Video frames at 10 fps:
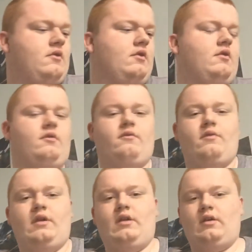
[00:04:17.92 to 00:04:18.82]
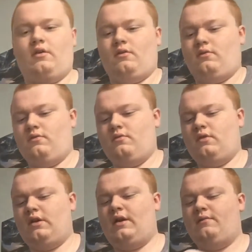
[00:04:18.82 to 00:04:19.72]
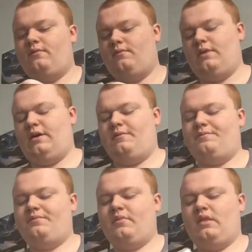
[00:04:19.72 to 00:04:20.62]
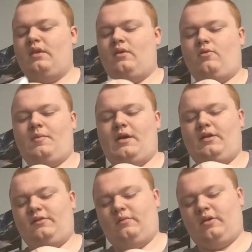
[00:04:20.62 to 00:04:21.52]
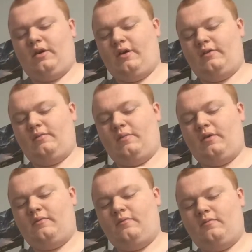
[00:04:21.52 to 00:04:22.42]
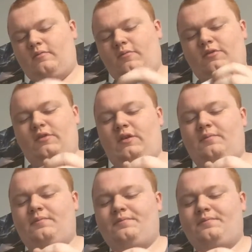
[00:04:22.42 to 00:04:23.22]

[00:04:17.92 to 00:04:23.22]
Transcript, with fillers: on video. Or not, well, we might do some cuts, but we'll see.